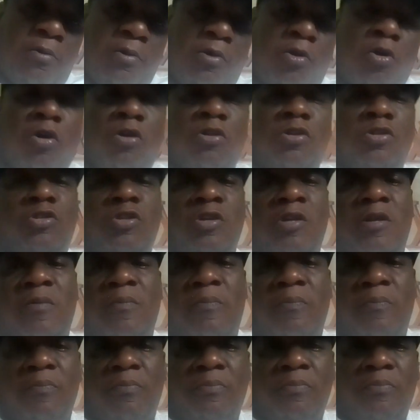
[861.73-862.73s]
our country.
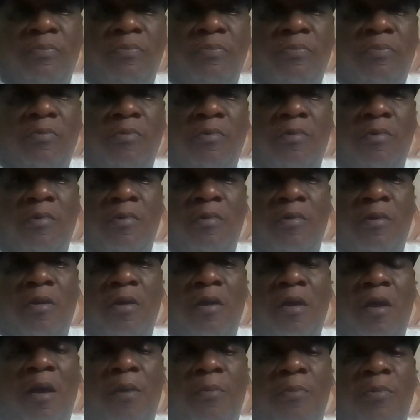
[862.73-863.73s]

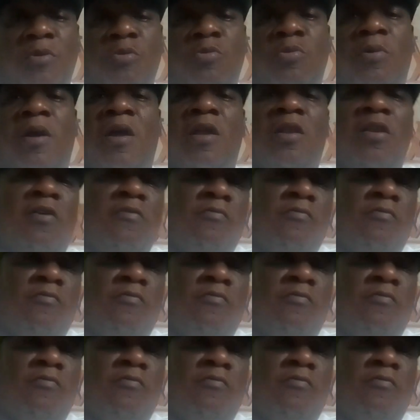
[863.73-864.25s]
Me know you